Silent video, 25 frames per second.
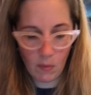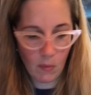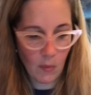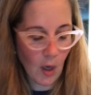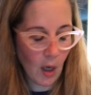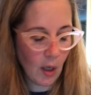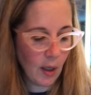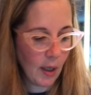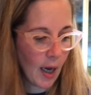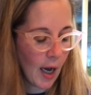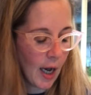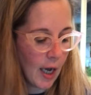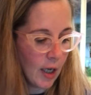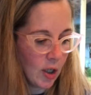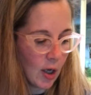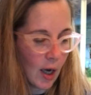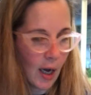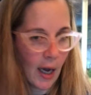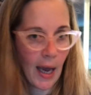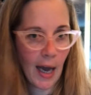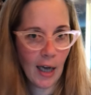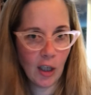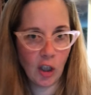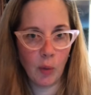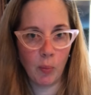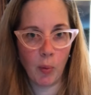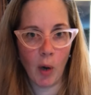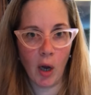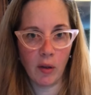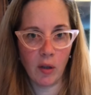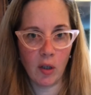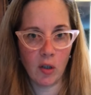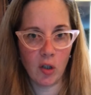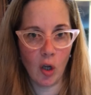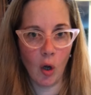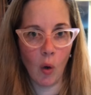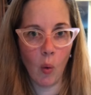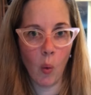And yeah, I actually brought
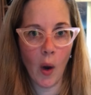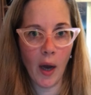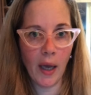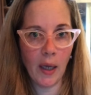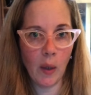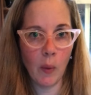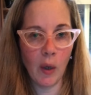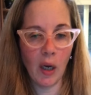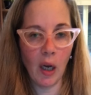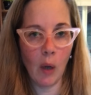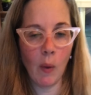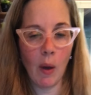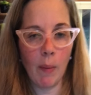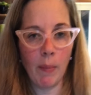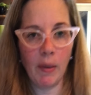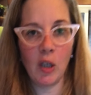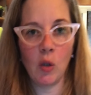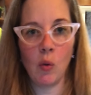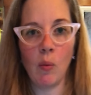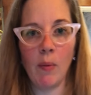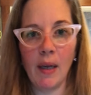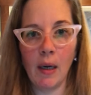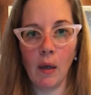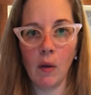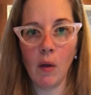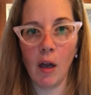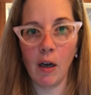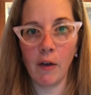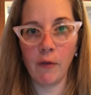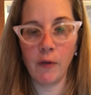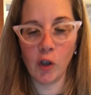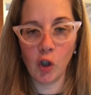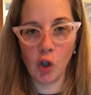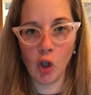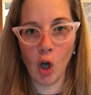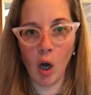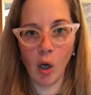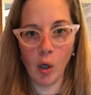this to Hawaii when I went because we made a lot of
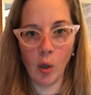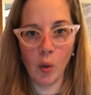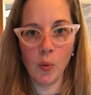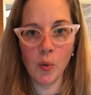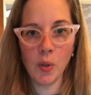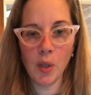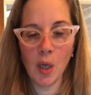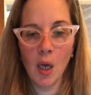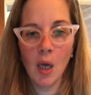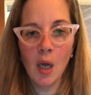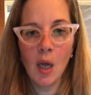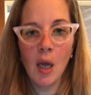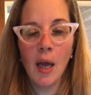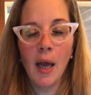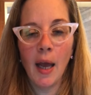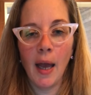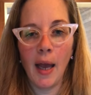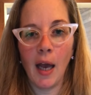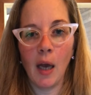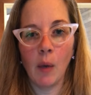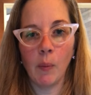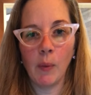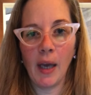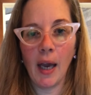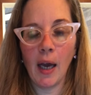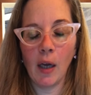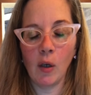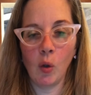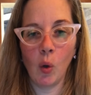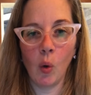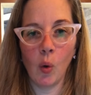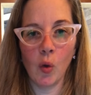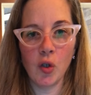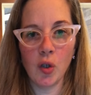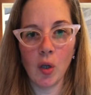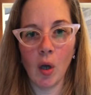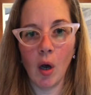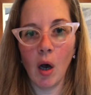fish tacos and we had
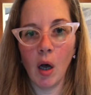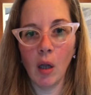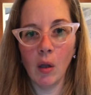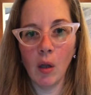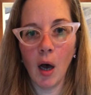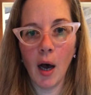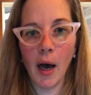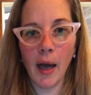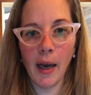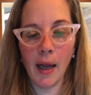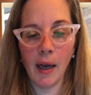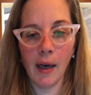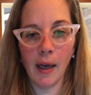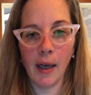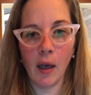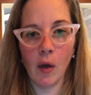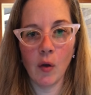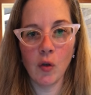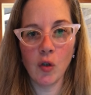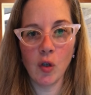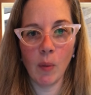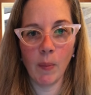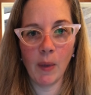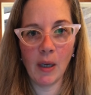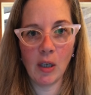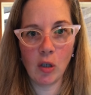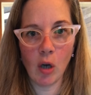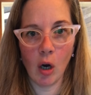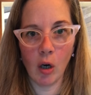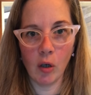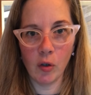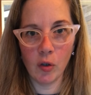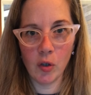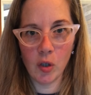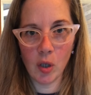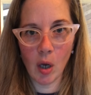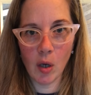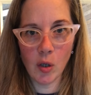coleslaw a lot, and I also made
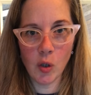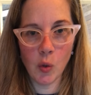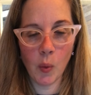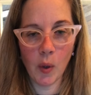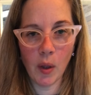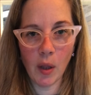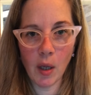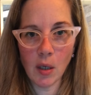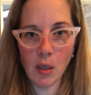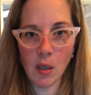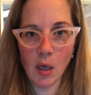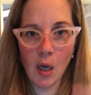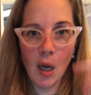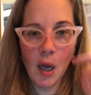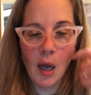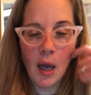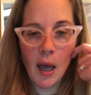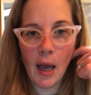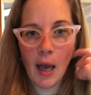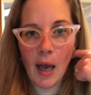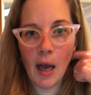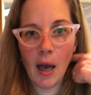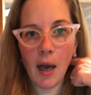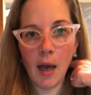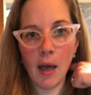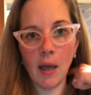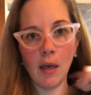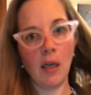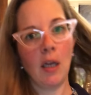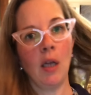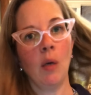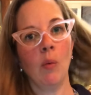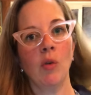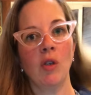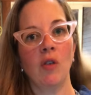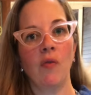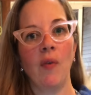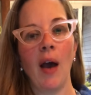tartar sauce with it, and it
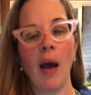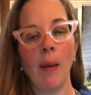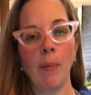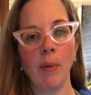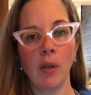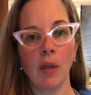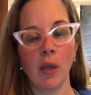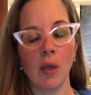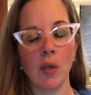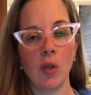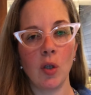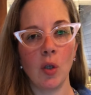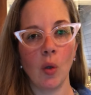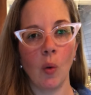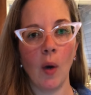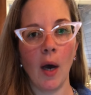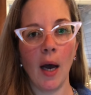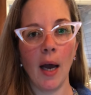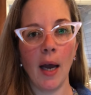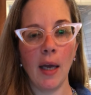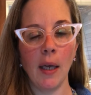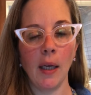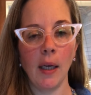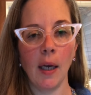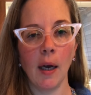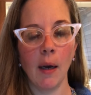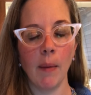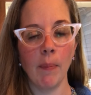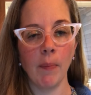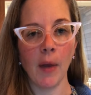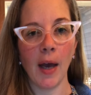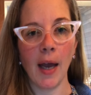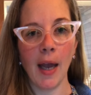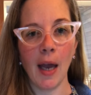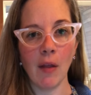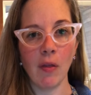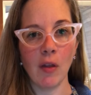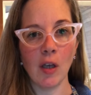was fabulous. So I
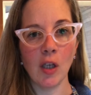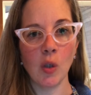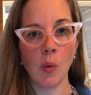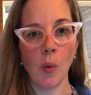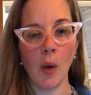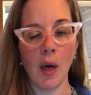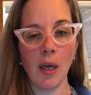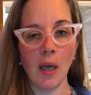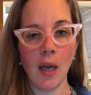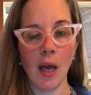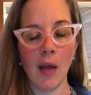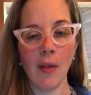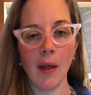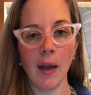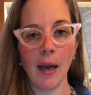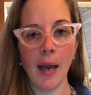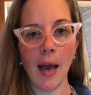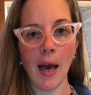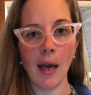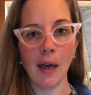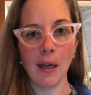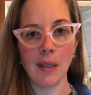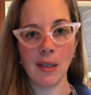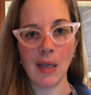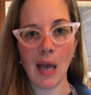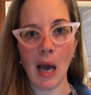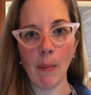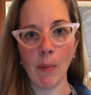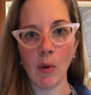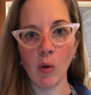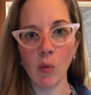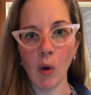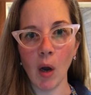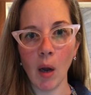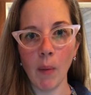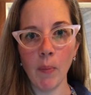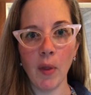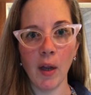had this one, and then I had a salmon
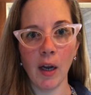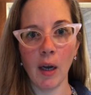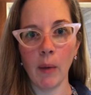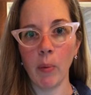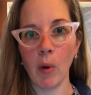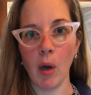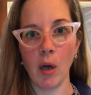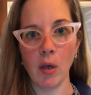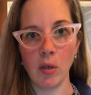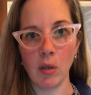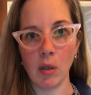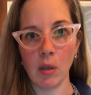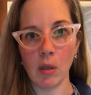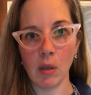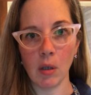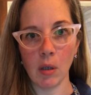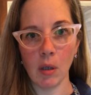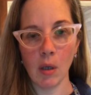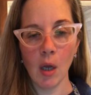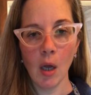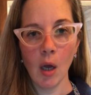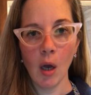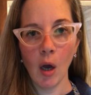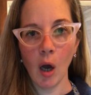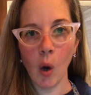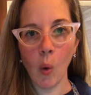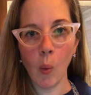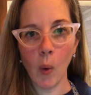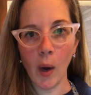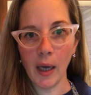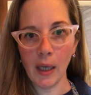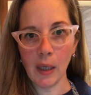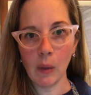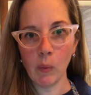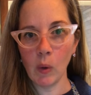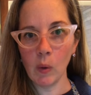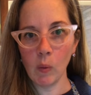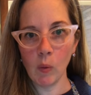rub that I brought to
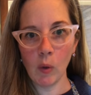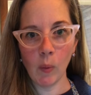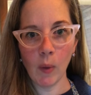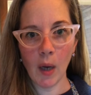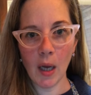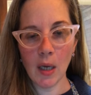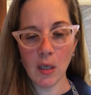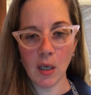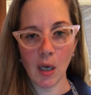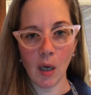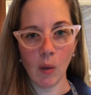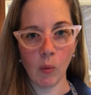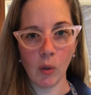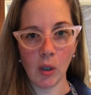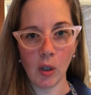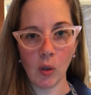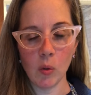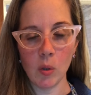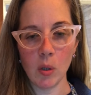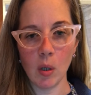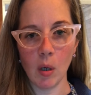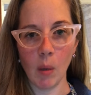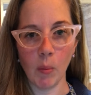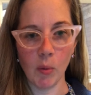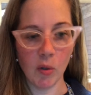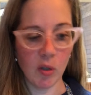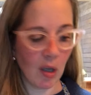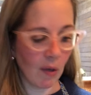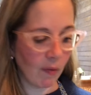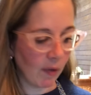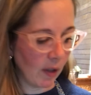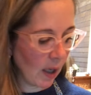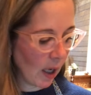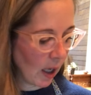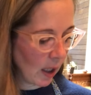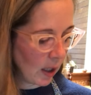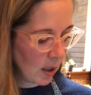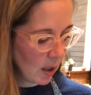Hawaii when we went, and we used it almost every
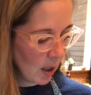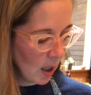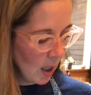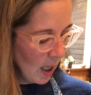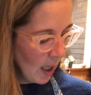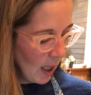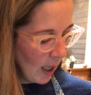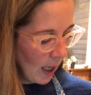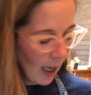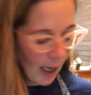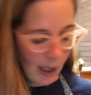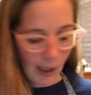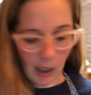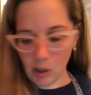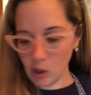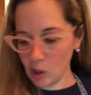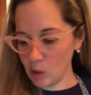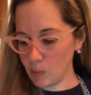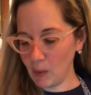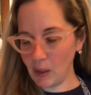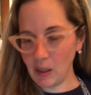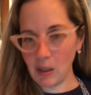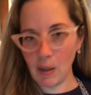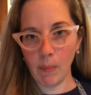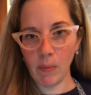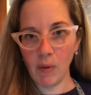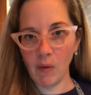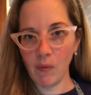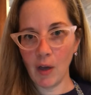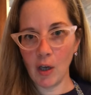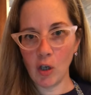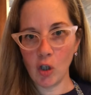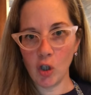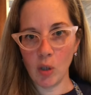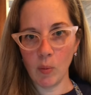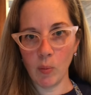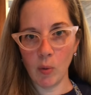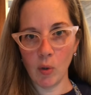night. And I just mixed up the
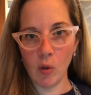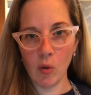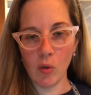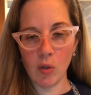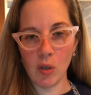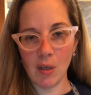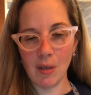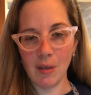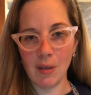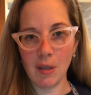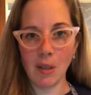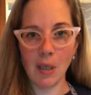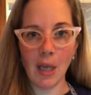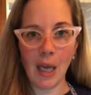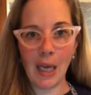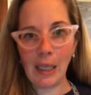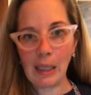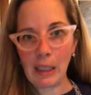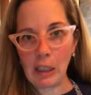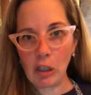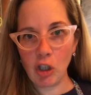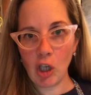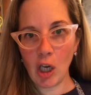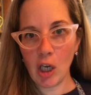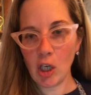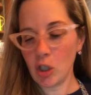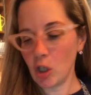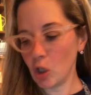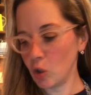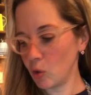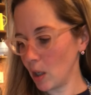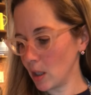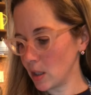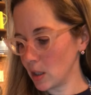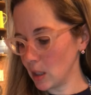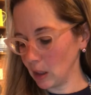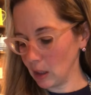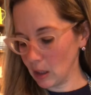vegetables and slightly changed the
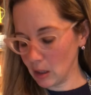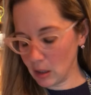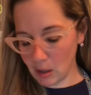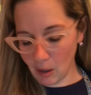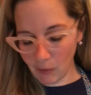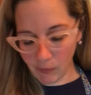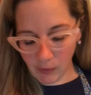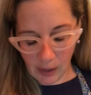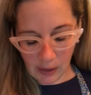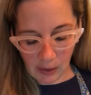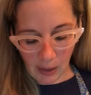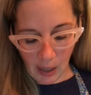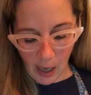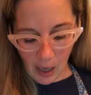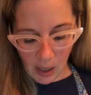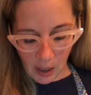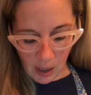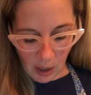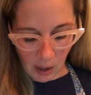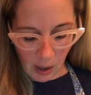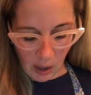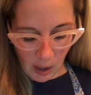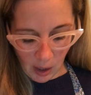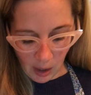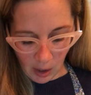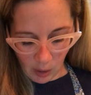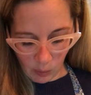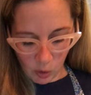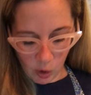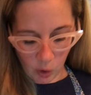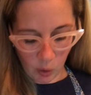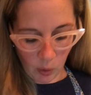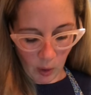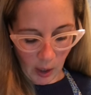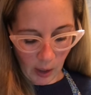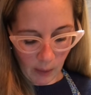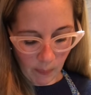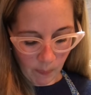dressing and stuff like that, and it was
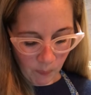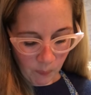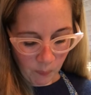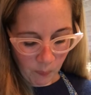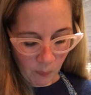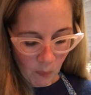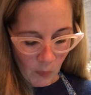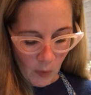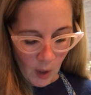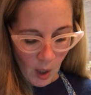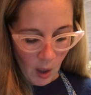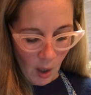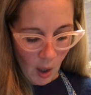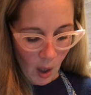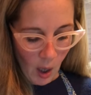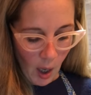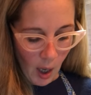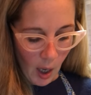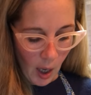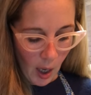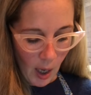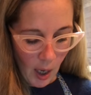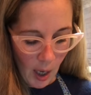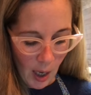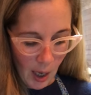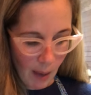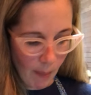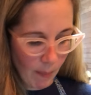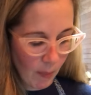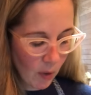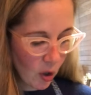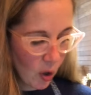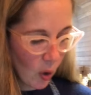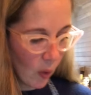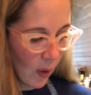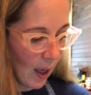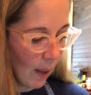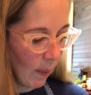great.
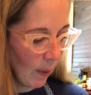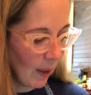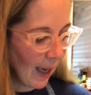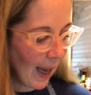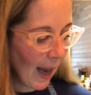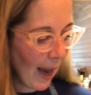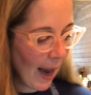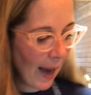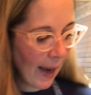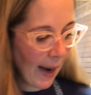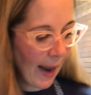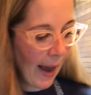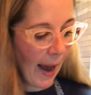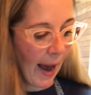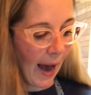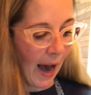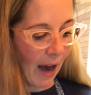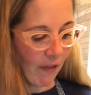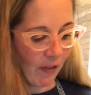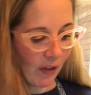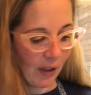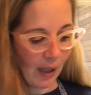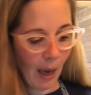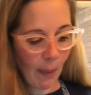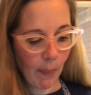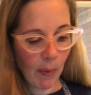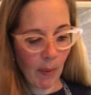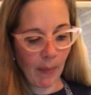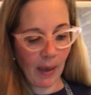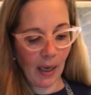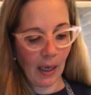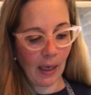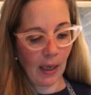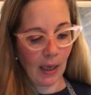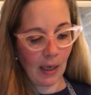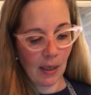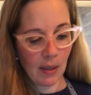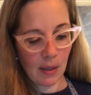So then I'm going to add a 1/2 cup of
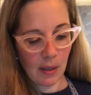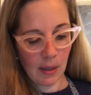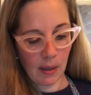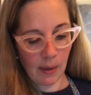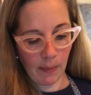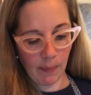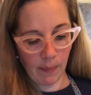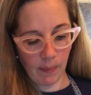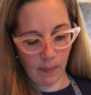mayonnaise,